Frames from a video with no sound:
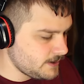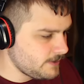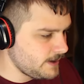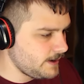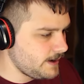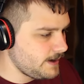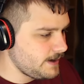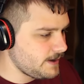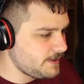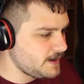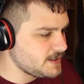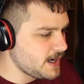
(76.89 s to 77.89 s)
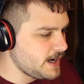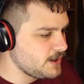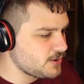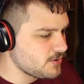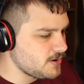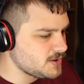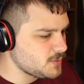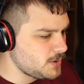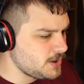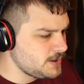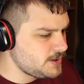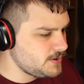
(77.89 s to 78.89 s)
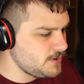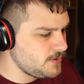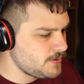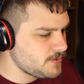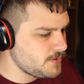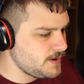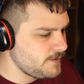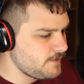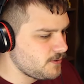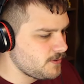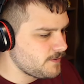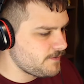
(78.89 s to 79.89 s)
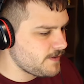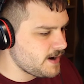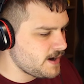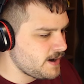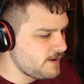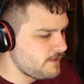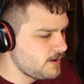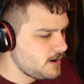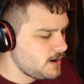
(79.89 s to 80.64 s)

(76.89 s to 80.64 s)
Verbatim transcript: Wait, I think it's 8 across. 1, 2, 3, 4, 5.